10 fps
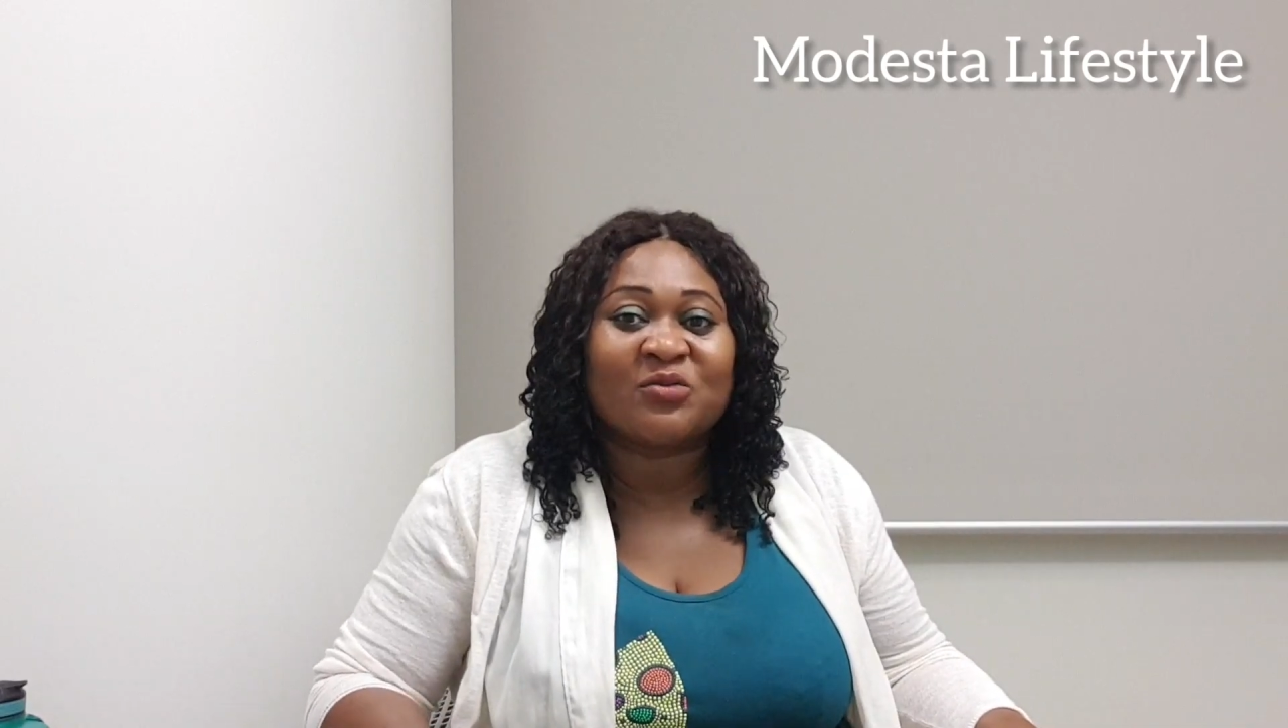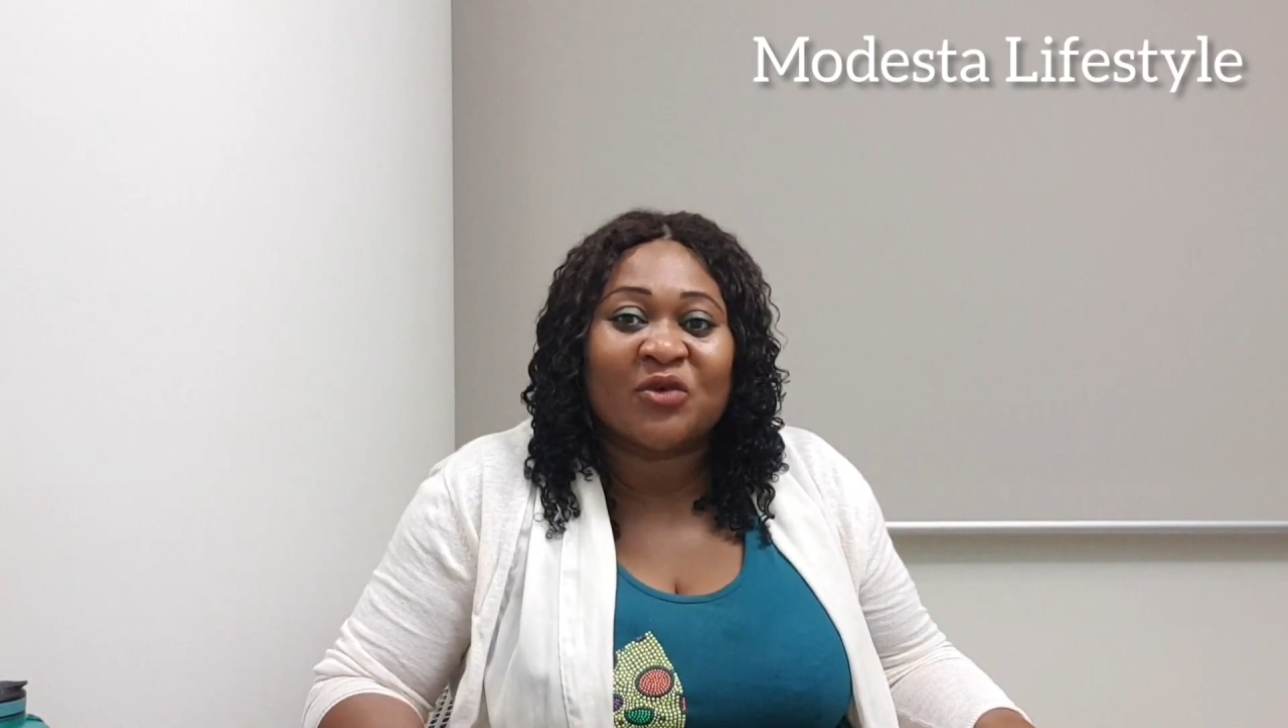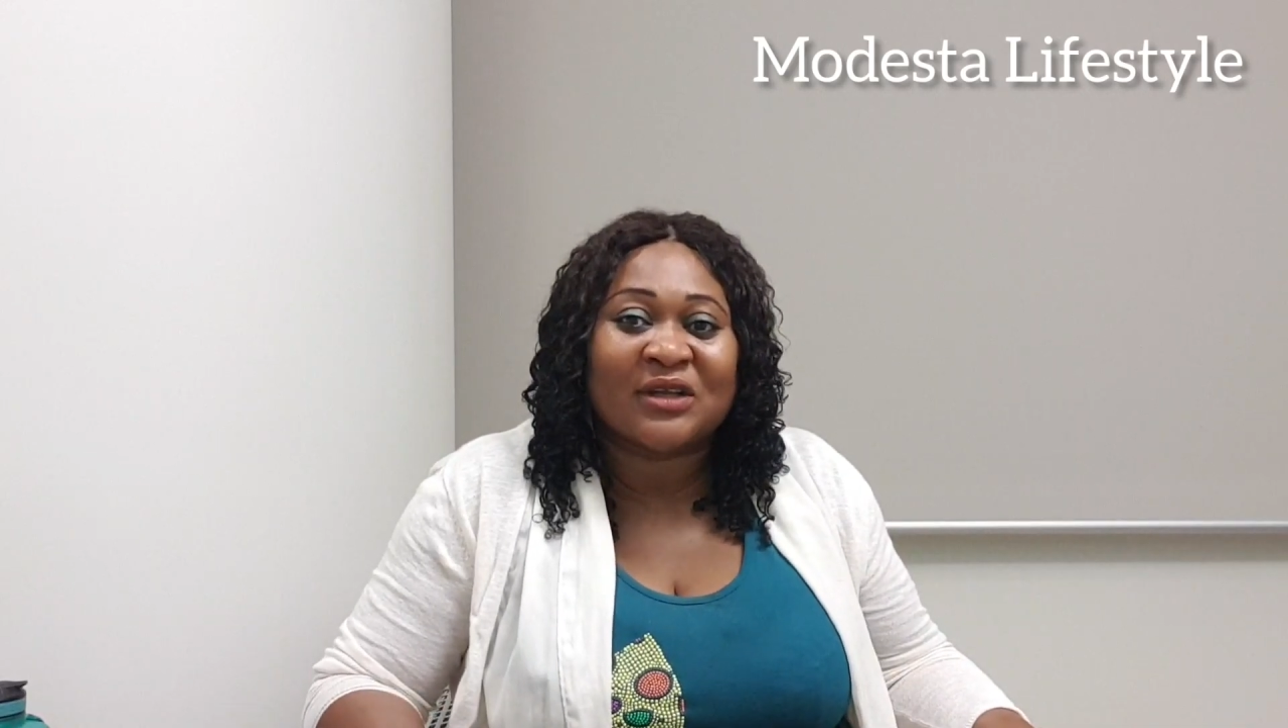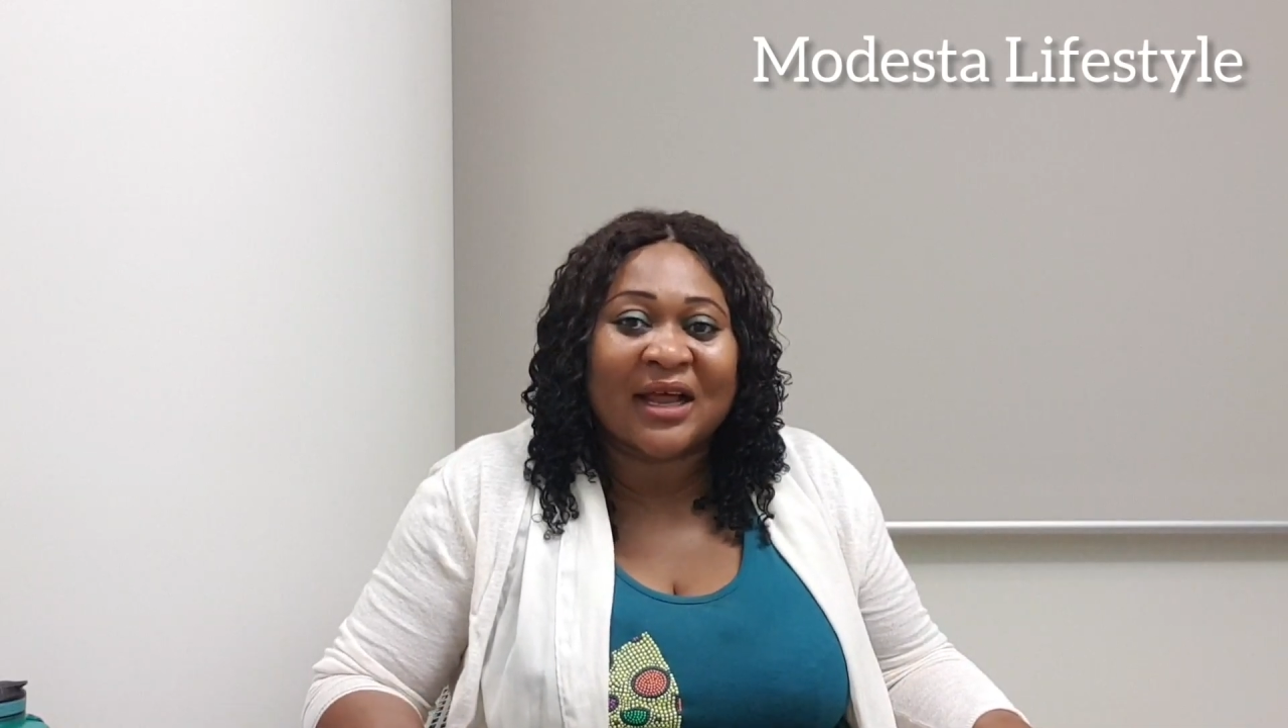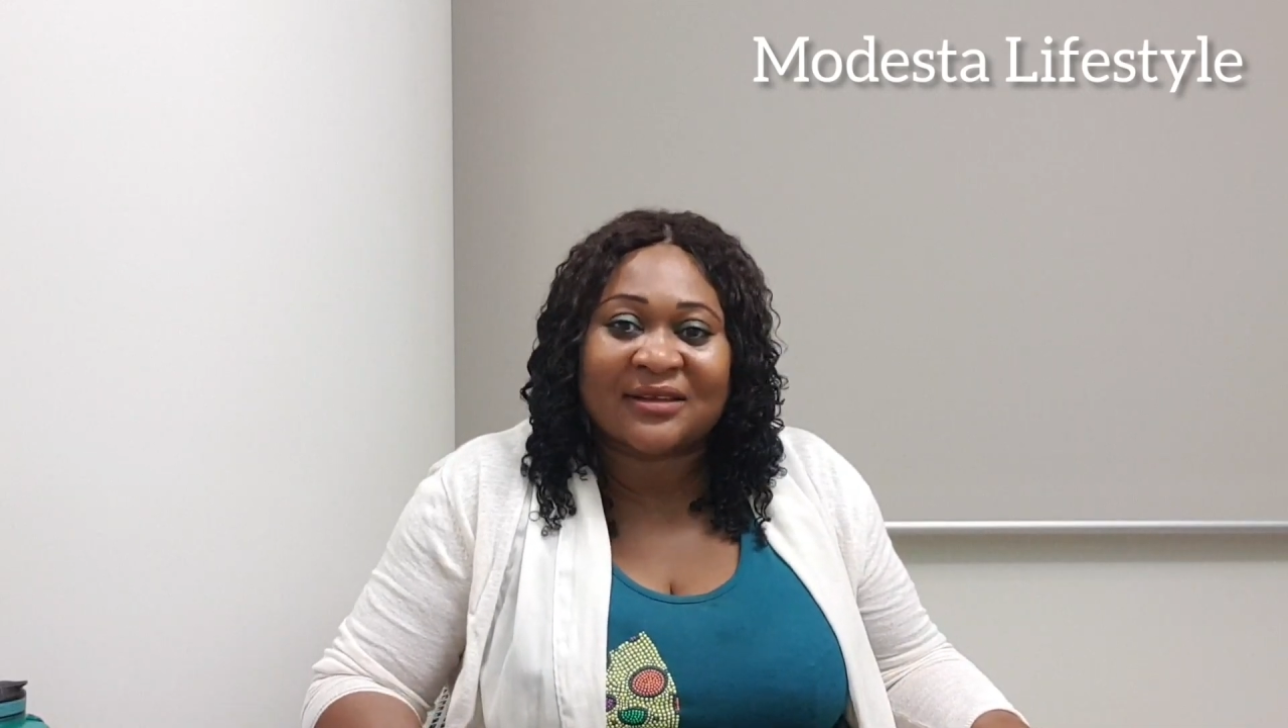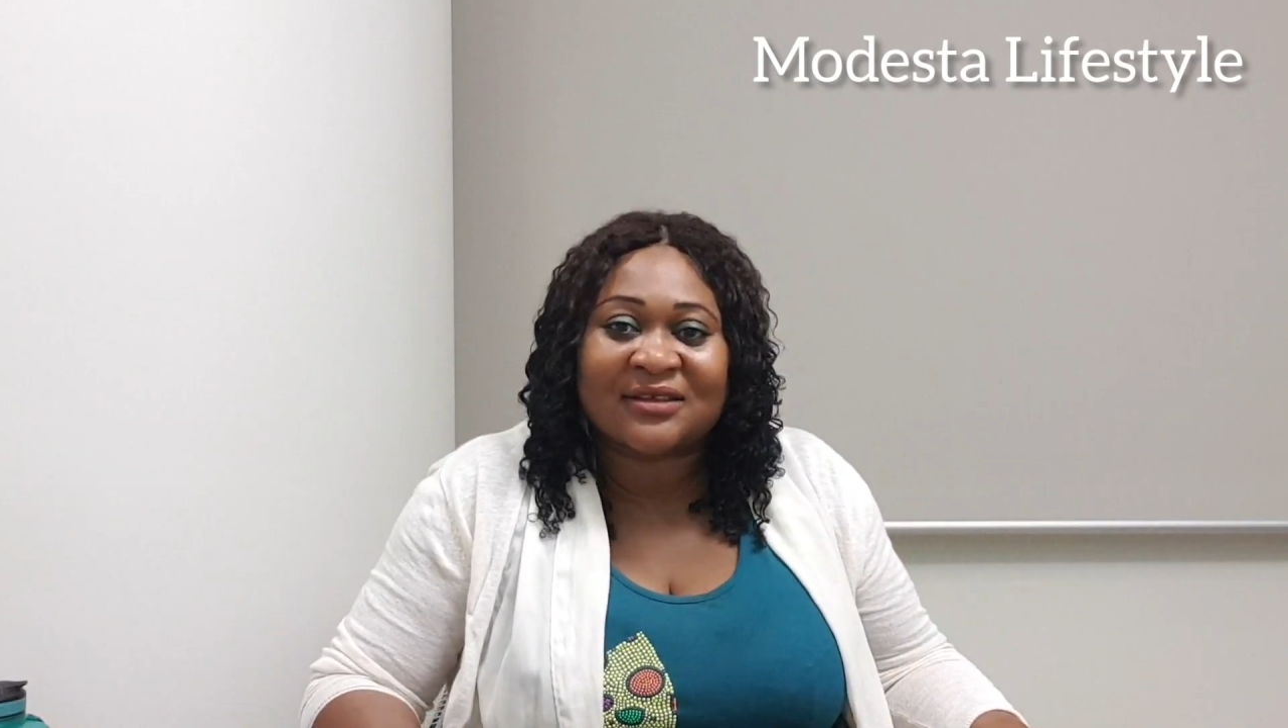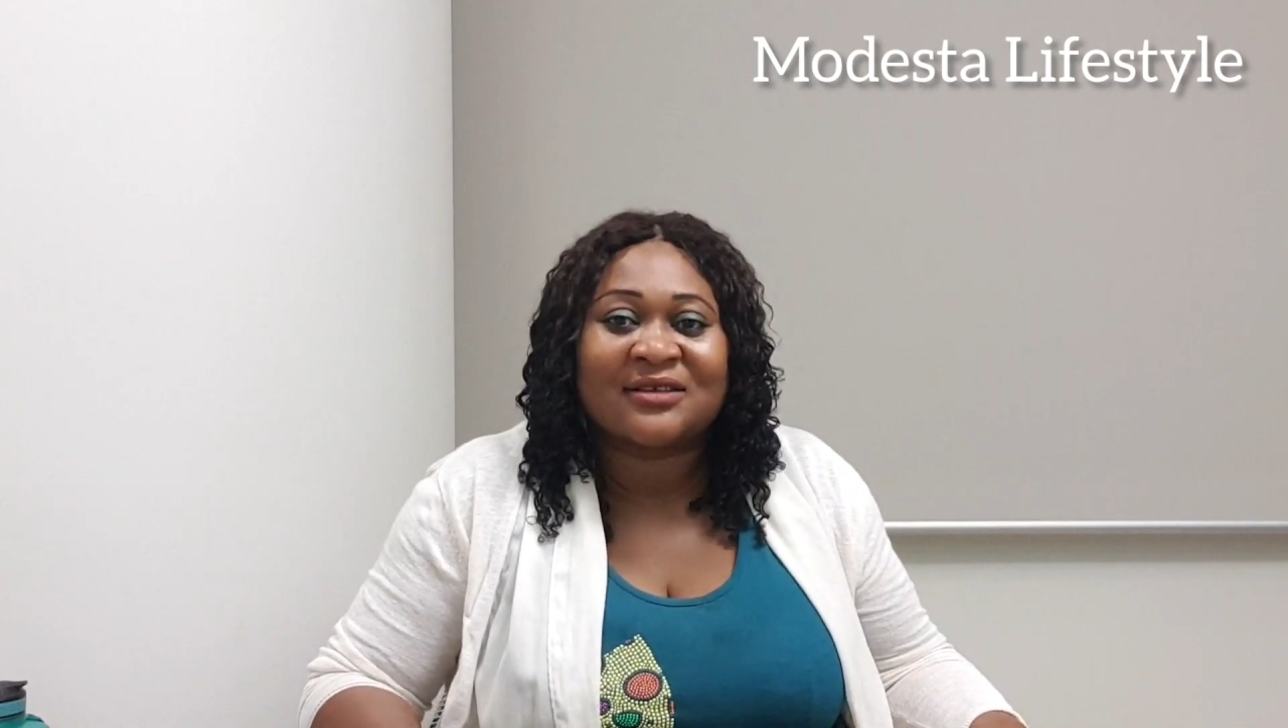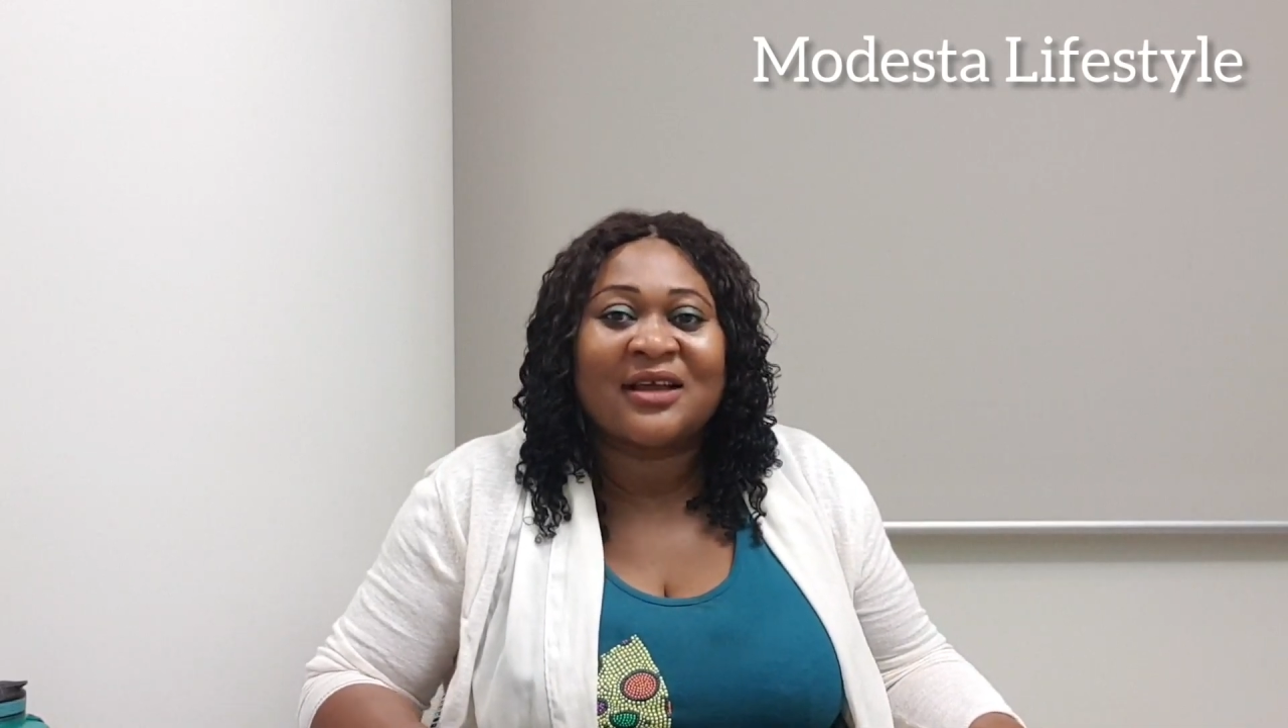Mo that